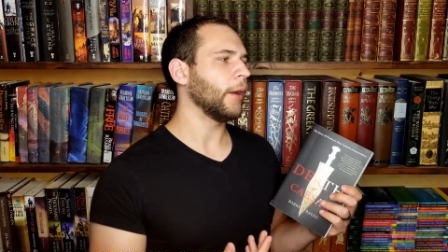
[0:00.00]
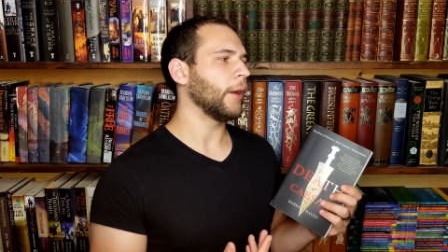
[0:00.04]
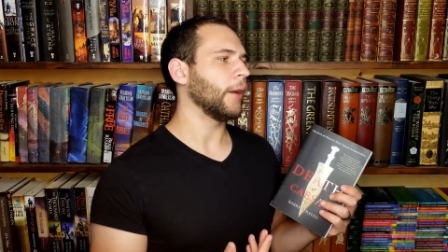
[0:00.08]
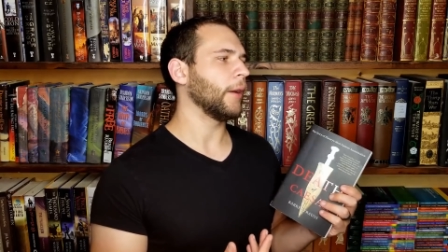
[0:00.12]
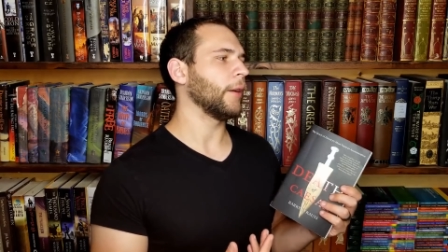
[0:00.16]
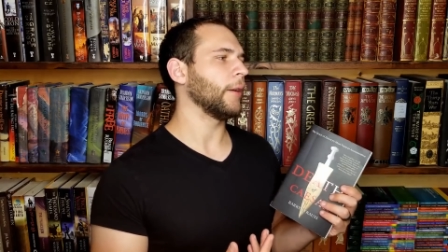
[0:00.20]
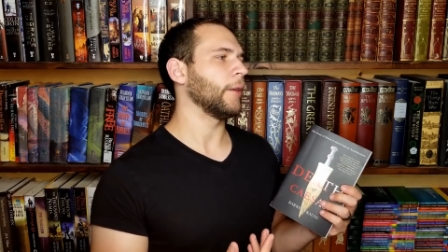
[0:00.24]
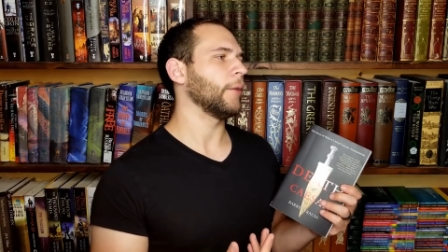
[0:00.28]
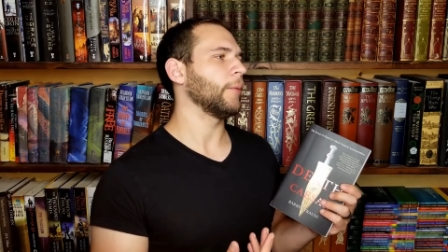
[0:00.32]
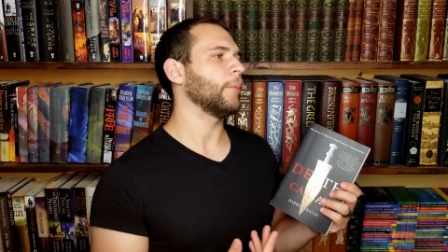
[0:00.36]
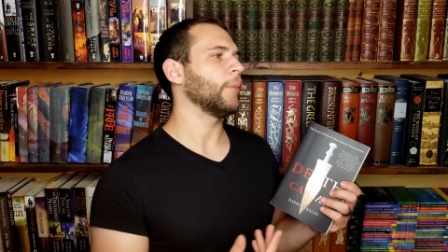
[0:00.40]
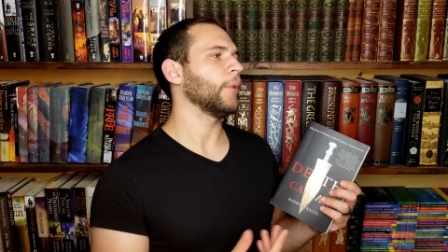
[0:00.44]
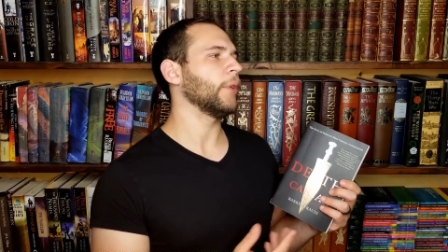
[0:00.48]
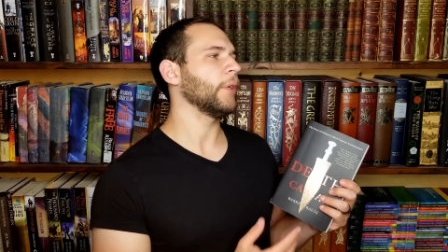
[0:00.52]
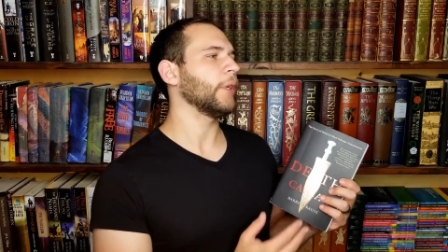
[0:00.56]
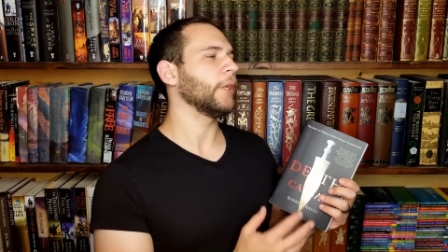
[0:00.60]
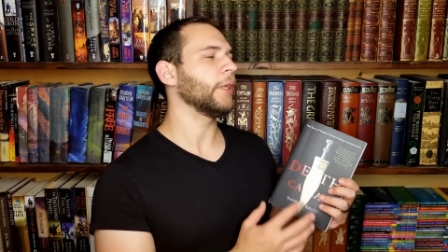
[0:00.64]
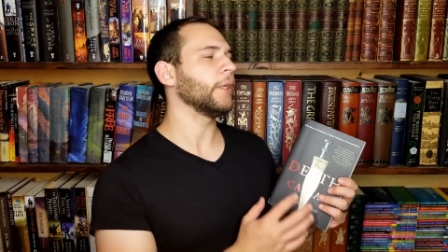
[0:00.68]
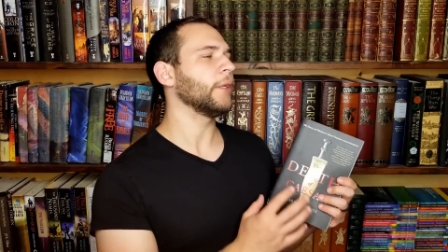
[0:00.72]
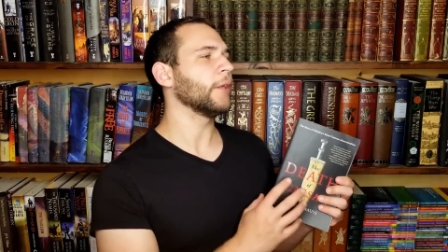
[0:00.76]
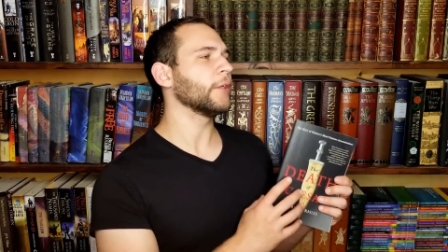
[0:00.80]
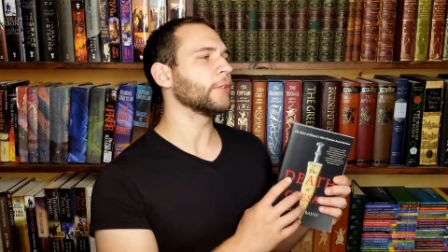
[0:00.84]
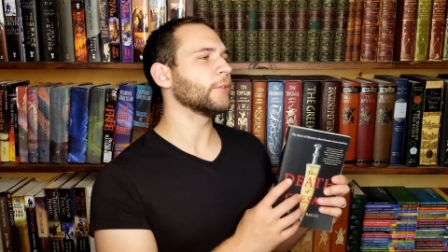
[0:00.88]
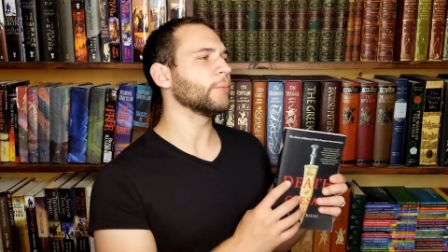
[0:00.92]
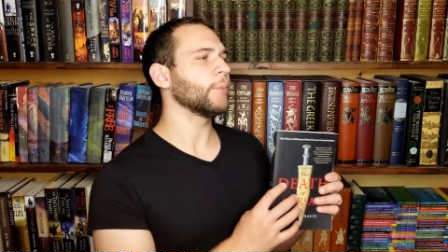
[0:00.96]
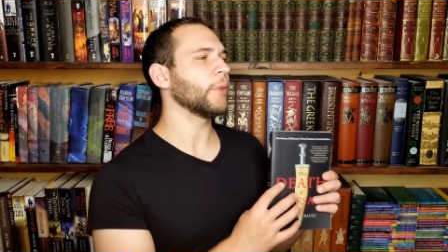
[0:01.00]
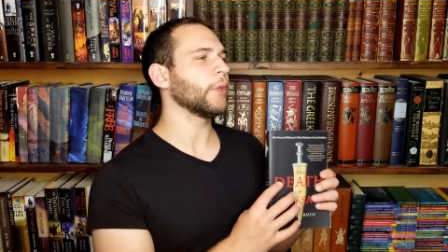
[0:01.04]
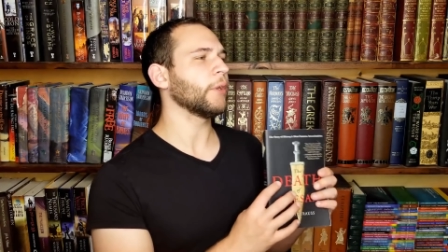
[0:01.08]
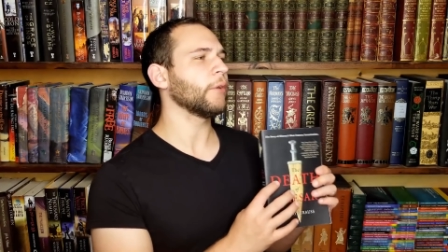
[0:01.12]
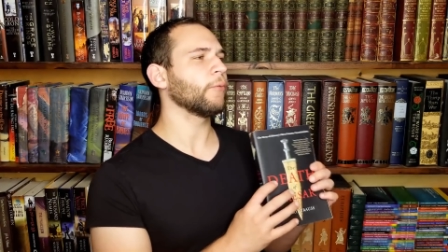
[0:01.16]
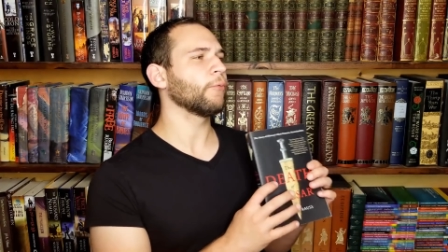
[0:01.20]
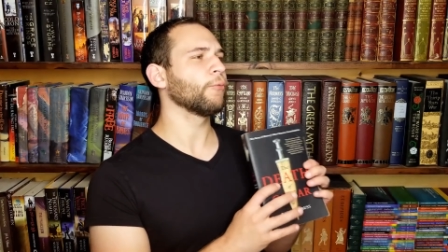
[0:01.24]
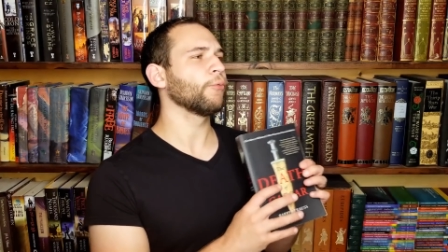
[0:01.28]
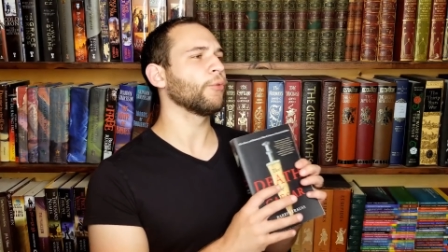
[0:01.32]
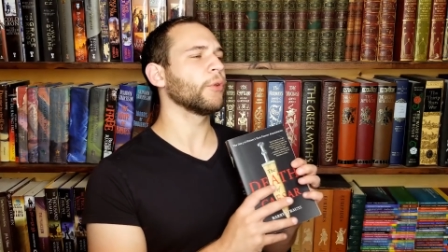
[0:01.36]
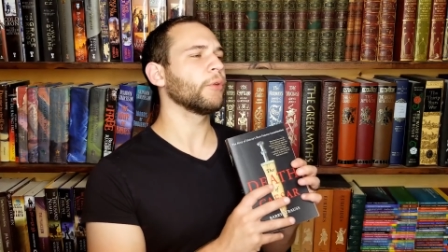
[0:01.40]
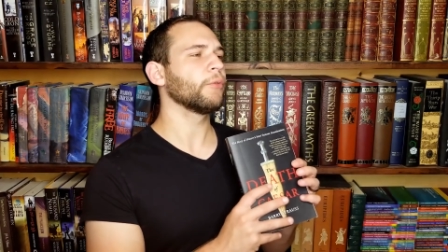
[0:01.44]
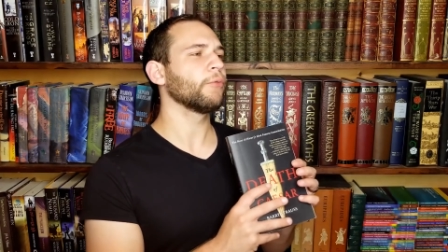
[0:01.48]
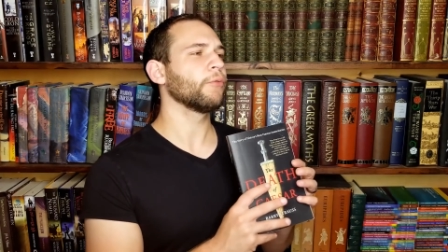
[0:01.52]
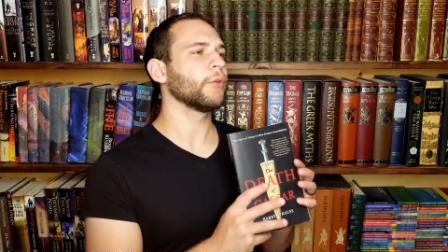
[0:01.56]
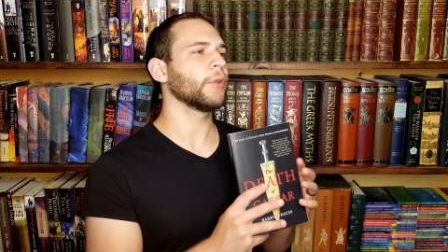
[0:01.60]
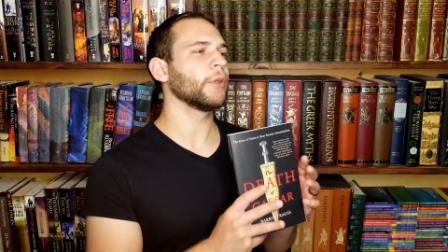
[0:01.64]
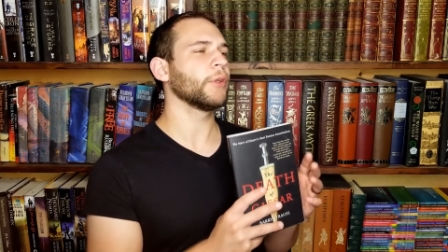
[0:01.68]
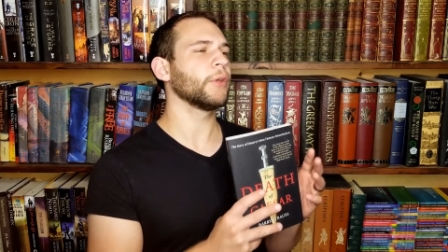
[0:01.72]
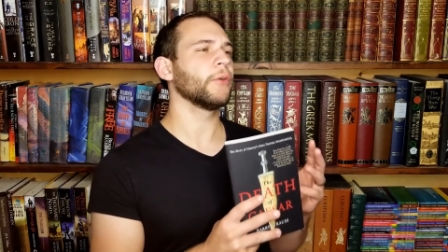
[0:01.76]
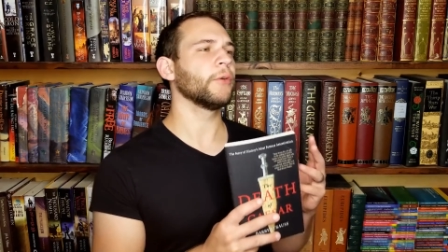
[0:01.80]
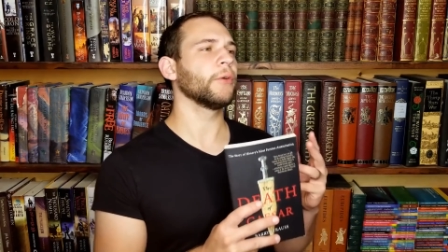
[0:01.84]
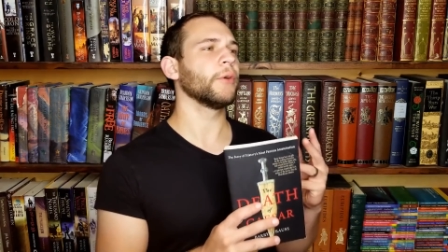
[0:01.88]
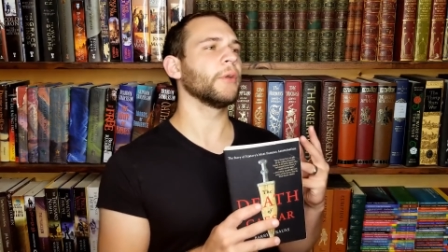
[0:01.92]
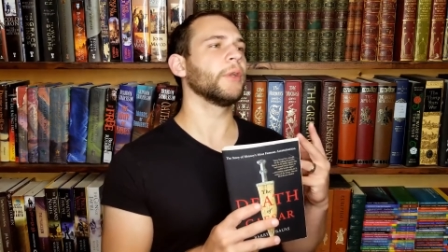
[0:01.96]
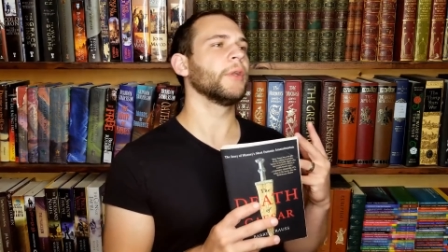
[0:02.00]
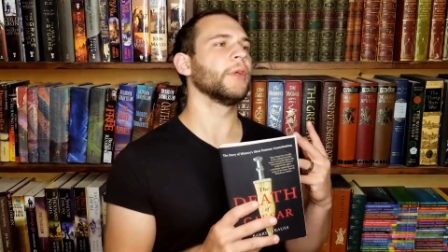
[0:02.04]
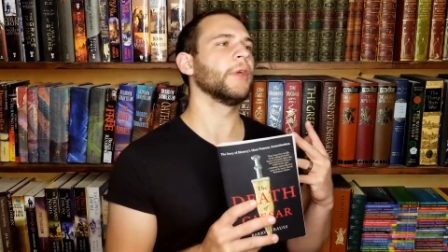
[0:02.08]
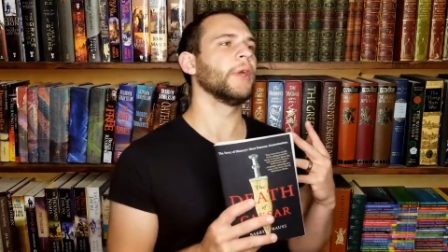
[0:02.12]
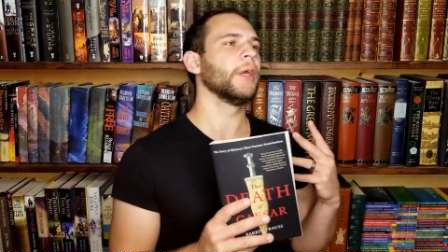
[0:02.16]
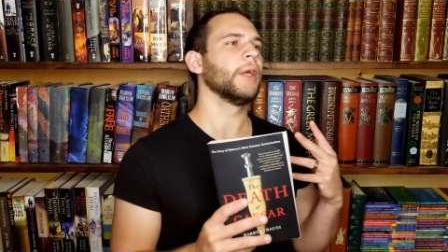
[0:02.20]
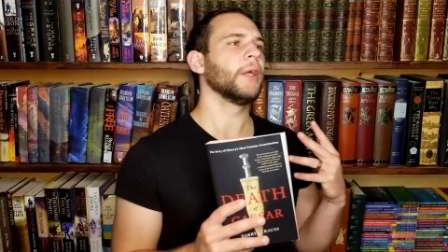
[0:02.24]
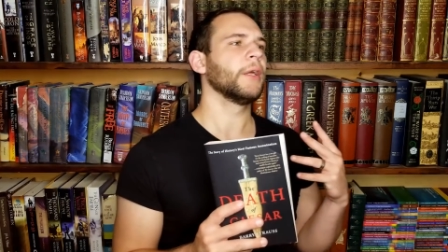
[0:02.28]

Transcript: Uh, but he does make really really good